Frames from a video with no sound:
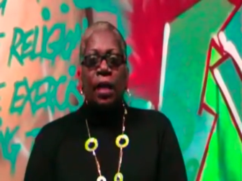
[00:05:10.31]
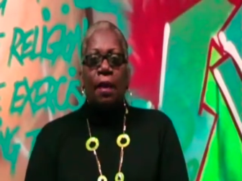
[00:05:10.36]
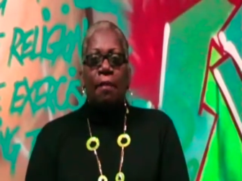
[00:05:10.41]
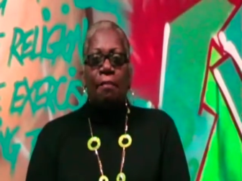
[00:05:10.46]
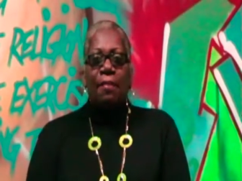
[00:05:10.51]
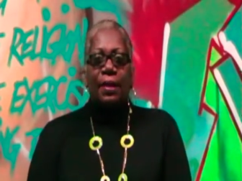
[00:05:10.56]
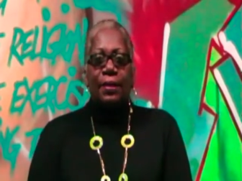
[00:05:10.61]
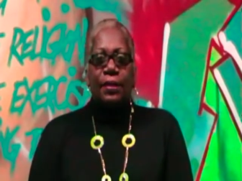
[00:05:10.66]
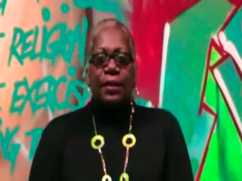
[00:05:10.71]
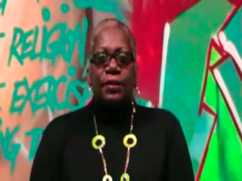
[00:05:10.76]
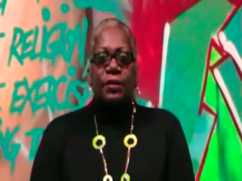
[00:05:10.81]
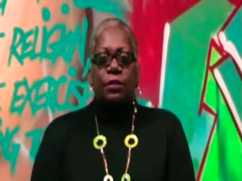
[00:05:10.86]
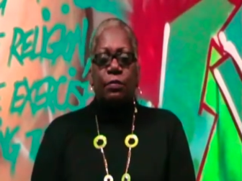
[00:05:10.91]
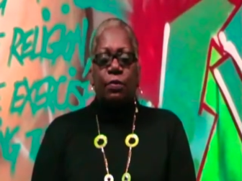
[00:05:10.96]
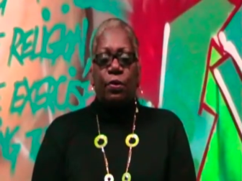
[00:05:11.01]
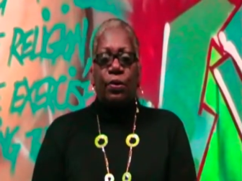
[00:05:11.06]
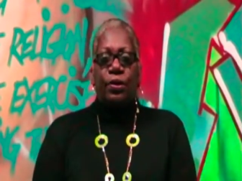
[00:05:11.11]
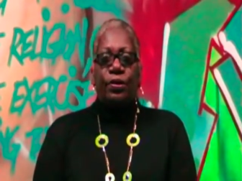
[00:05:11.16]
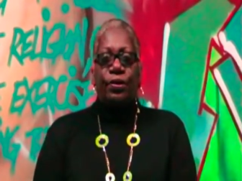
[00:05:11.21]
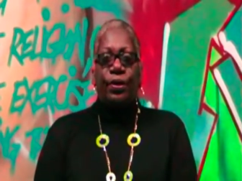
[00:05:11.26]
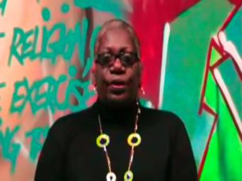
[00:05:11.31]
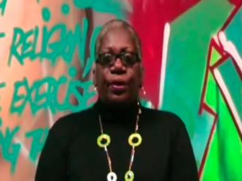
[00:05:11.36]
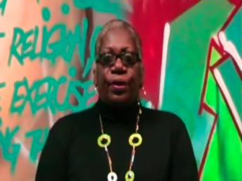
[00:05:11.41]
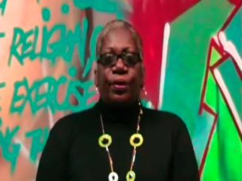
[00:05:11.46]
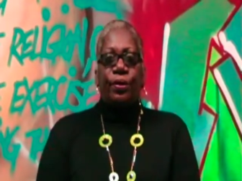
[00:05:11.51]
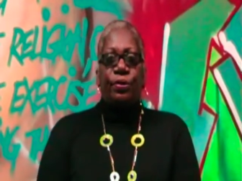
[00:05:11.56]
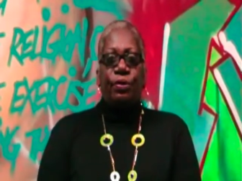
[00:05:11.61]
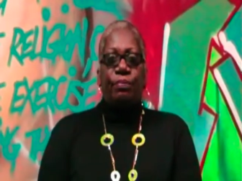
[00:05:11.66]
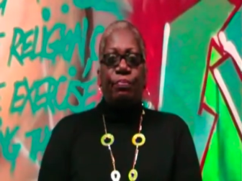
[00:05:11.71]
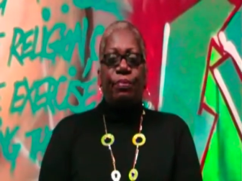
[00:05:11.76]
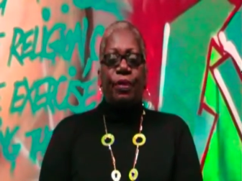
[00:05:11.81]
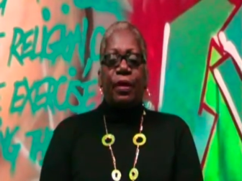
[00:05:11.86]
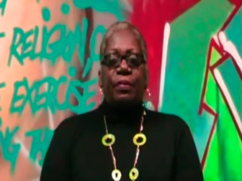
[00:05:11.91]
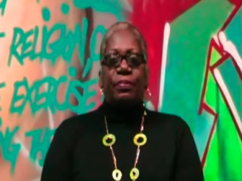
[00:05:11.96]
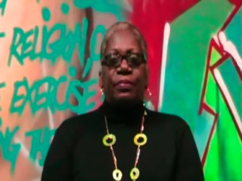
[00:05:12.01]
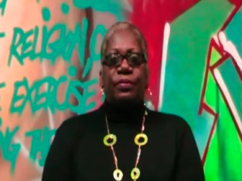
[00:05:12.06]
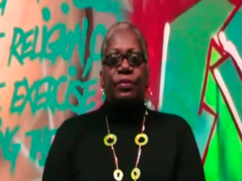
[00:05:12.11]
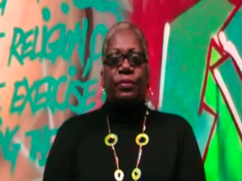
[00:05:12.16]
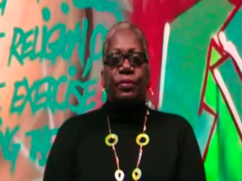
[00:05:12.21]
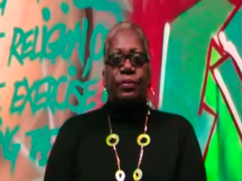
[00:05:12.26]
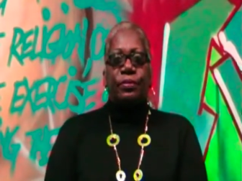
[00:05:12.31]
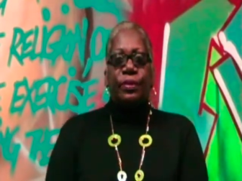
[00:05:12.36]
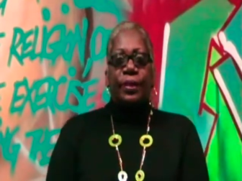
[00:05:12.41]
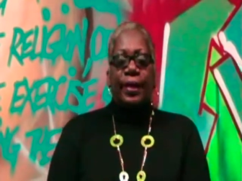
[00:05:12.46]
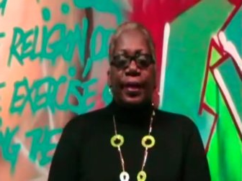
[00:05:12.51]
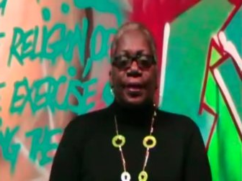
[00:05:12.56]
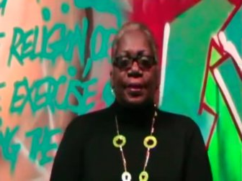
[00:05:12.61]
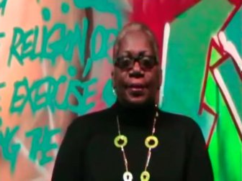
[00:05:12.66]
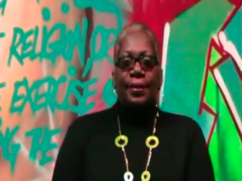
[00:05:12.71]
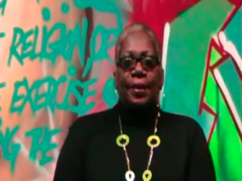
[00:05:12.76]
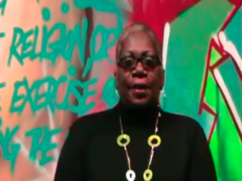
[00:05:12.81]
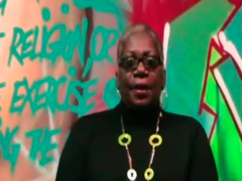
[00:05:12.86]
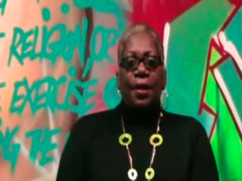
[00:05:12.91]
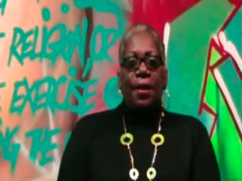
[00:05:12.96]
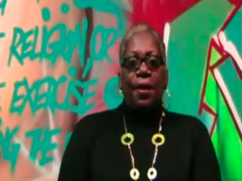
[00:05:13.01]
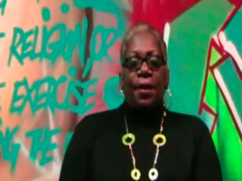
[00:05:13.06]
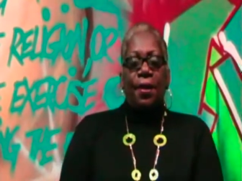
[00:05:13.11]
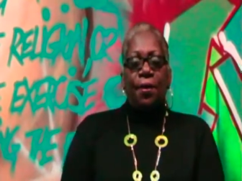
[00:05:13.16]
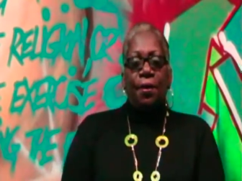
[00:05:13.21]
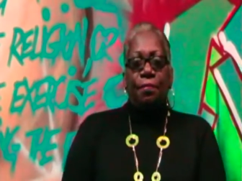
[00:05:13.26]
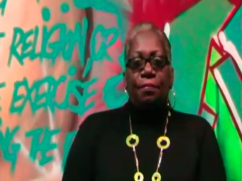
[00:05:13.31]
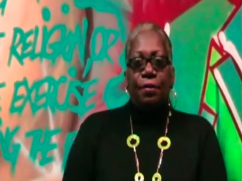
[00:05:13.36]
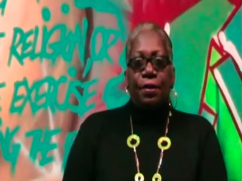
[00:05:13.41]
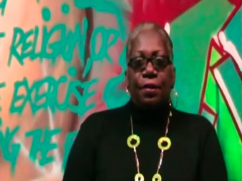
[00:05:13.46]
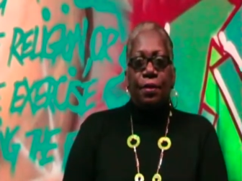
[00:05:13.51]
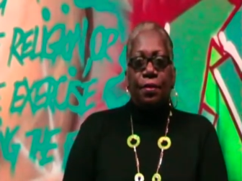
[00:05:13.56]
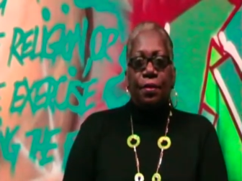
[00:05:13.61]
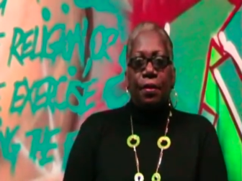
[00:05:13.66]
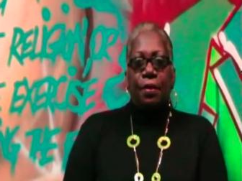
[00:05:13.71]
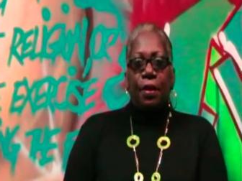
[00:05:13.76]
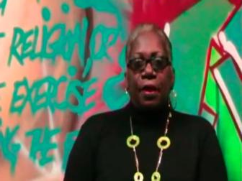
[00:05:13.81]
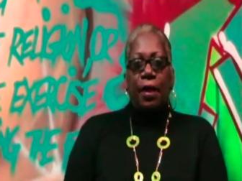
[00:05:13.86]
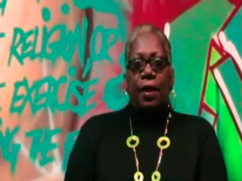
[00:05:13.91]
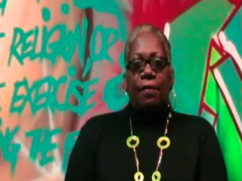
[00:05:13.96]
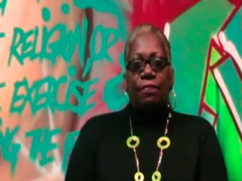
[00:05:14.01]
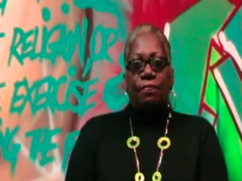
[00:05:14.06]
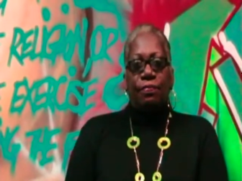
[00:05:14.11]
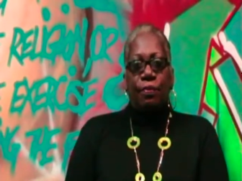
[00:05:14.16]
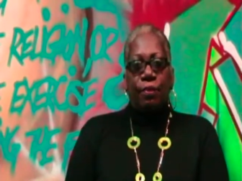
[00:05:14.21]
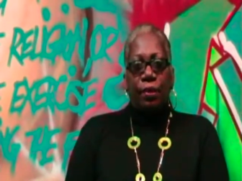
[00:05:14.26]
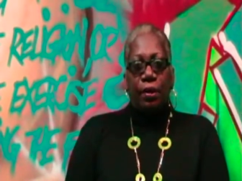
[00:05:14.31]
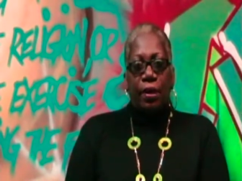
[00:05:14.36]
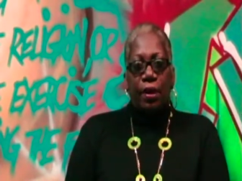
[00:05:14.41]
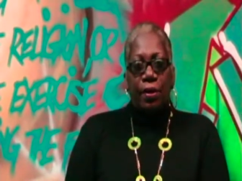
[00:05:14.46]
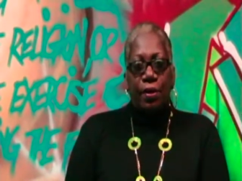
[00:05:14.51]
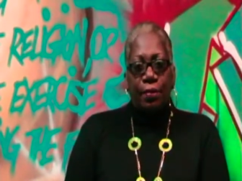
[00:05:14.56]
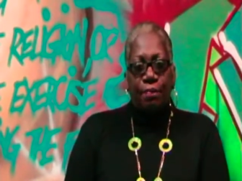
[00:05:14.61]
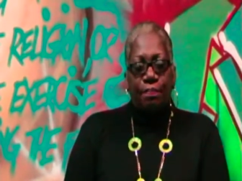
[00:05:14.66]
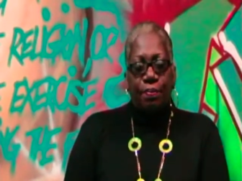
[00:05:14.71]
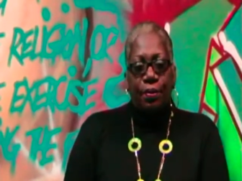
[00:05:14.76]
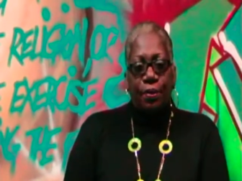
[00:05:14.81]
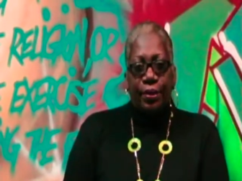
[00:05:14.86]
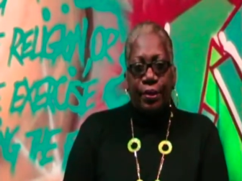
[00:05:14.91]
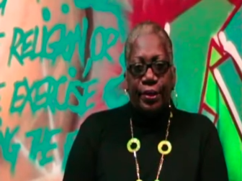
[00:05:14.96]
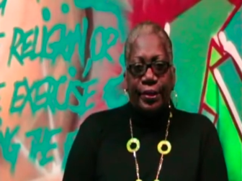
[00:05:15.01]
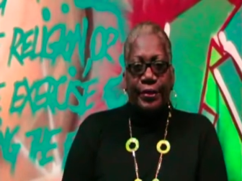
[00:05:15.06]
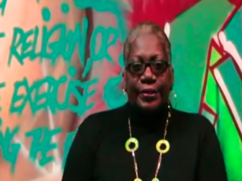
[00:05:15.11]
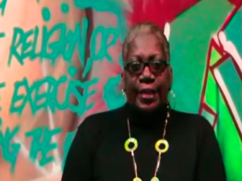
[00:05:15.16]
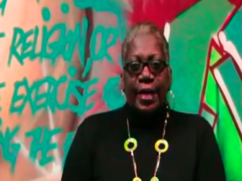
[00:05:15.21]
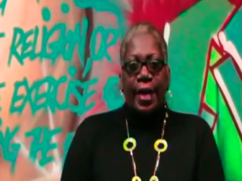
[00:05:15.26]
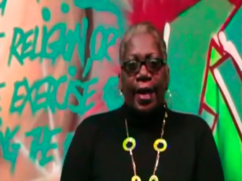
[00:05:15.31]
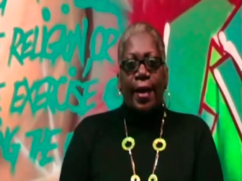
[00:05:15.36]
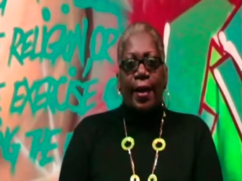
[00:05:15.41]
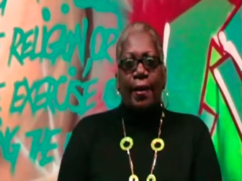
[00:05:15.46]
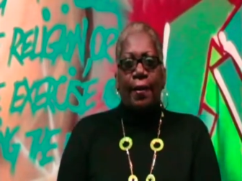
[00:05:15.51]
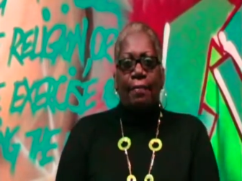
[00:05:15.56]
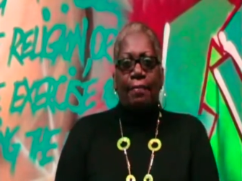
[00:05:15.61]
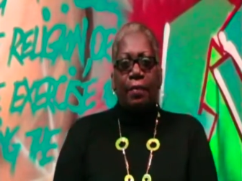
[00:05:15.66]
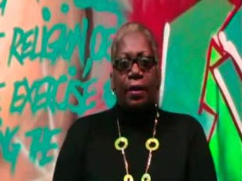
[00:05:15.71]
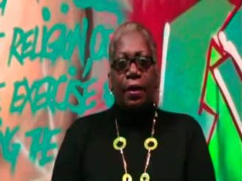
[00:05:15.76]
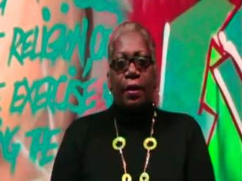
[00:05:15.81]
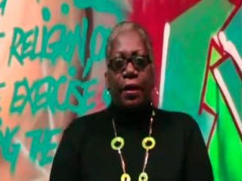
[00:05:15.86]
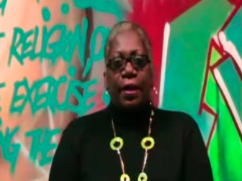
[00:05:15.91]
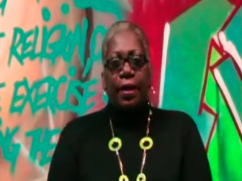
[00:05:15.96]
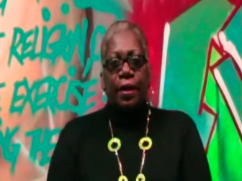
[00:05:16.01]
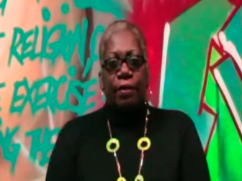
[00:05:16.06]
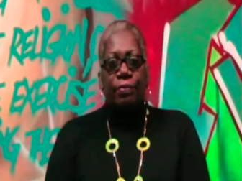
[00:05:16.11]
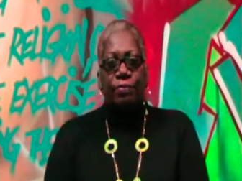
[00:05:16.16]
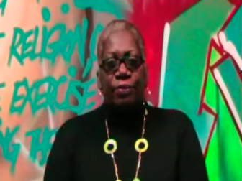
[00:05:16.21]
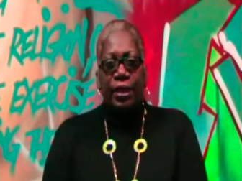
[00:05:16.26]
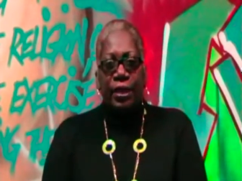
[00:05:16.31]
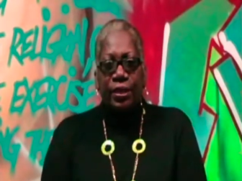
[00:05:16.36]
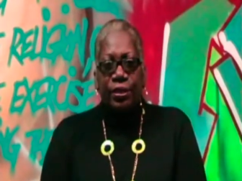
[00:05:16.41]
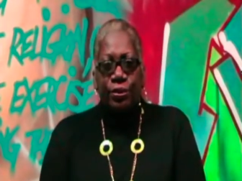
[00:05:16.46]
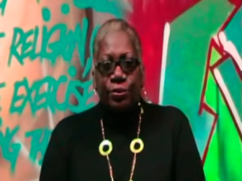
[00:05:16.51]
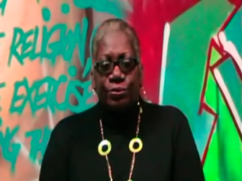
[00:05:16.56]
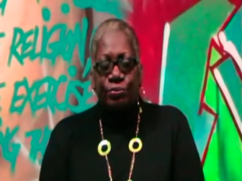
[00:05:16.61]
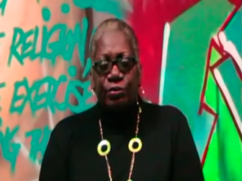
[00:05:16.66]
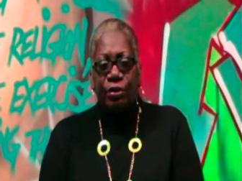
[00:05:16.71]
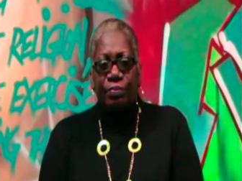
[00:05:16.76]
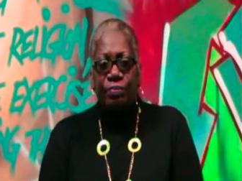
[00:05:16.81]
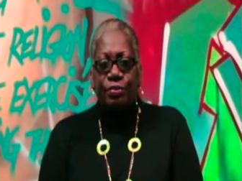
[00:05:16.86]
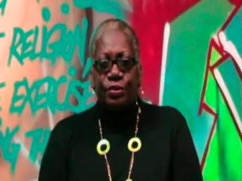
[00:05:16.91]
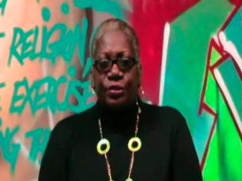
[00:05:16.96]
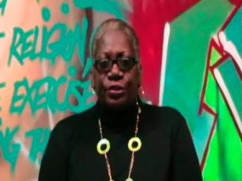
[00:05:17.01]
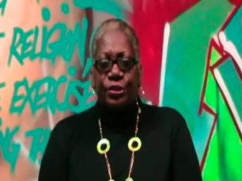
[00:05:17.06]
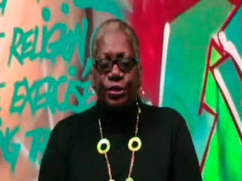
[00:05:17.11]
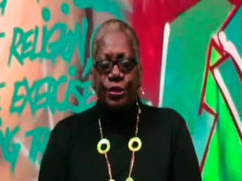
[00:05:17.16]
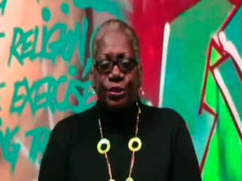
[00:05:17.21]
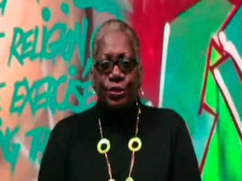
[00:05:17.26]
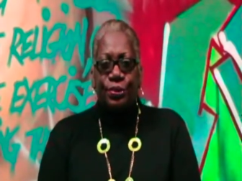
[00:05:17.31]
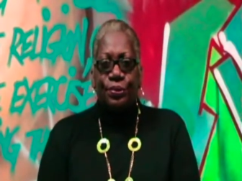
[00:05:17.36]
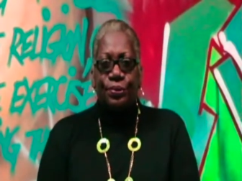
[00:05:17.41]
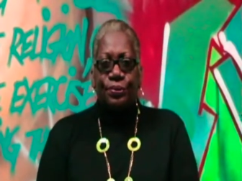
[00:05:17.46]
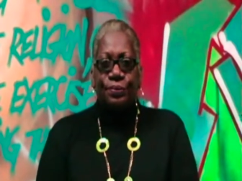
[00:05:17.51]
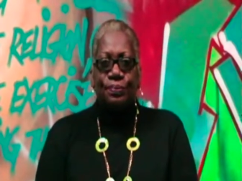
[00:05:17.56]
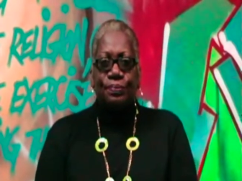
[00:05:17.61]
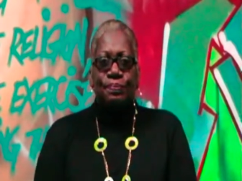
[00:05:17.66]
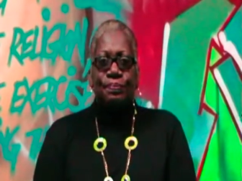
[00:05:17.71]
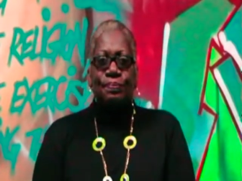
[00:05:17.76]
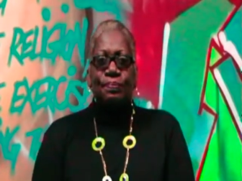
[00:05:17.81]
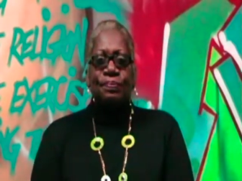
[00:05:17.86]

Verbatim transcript: My testimony there, you'll be able to uh, hear me uh, for a longer period of time, and I can read those scriptures to you.